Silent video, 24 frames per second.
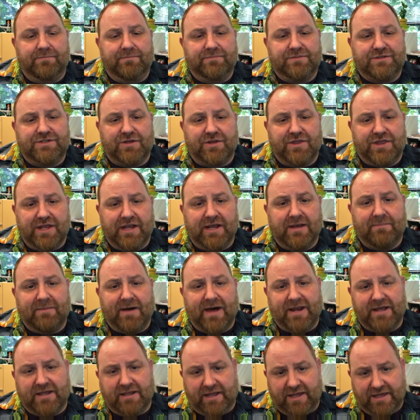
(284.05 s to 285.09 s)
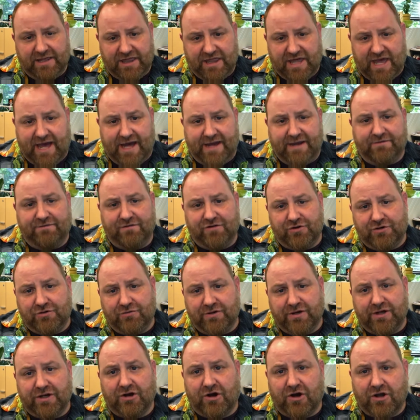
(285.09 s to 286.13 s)
So think about it like that. If you're
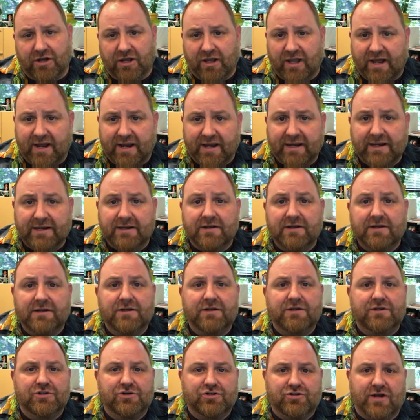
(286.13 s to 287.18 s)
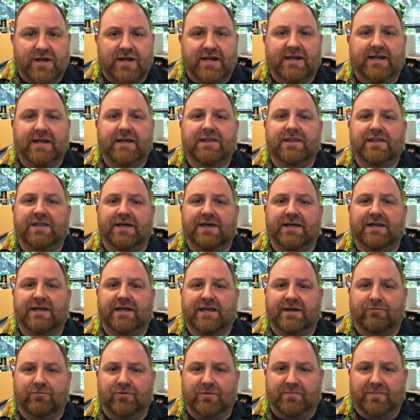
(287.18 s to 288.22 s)
doing an online training, then
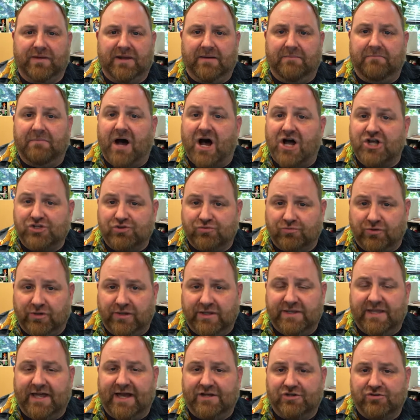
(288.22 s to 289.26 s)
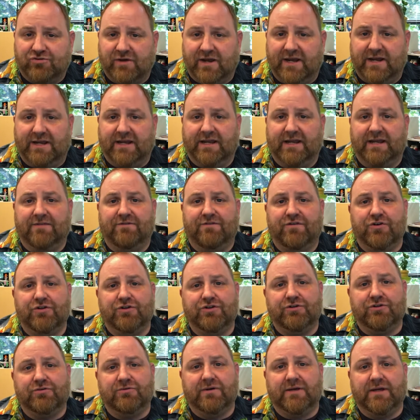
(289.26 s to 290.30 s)
it would be a module in that training. If you're
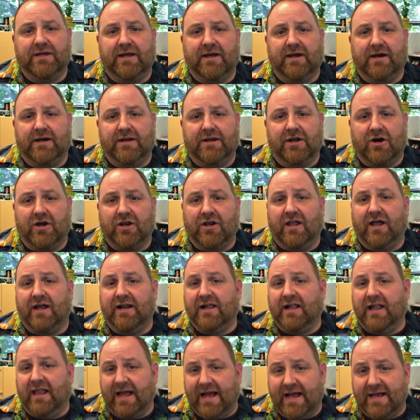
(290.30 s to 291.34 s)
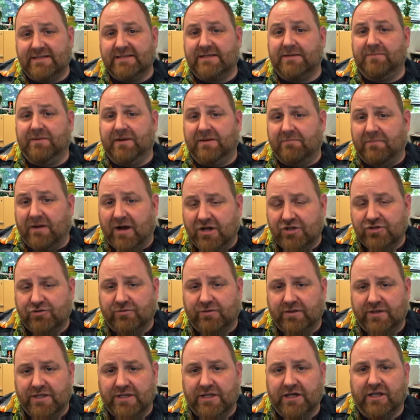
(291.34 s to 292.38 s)
doing an online class, it'd be a
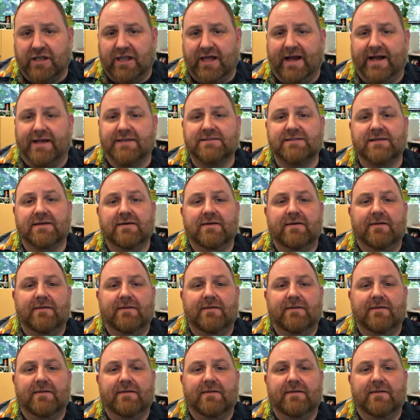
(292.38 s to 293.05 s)
module in the class.